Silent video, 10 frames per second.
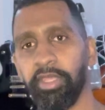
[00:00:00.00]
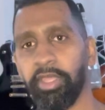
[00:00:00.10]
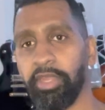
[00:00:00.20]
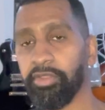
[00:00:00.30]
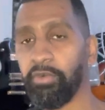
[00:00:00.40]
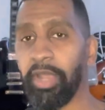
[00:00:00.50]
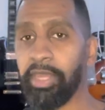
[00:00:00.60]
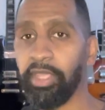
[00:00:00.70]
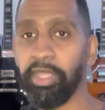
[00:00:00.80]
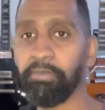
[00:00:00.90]
And in the
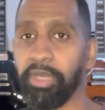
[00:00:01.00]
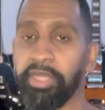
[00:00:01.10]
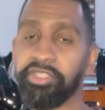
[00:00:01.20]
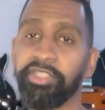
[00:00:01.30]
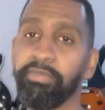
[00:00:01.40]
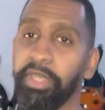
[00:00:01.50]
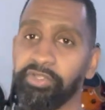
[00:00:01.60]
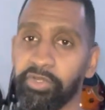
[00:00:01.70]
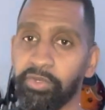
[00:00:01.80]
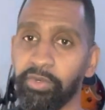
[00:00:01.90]
right hand, playing a C
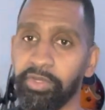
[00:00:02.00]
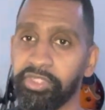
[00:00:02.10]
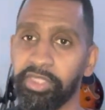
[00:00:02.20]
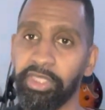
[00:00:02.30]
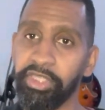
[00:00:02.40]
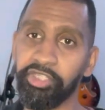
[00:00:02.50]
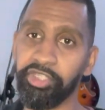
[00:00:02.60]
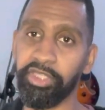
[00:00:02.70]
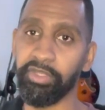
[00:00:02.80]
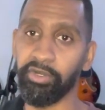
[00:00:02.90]
major chord, C, E, G,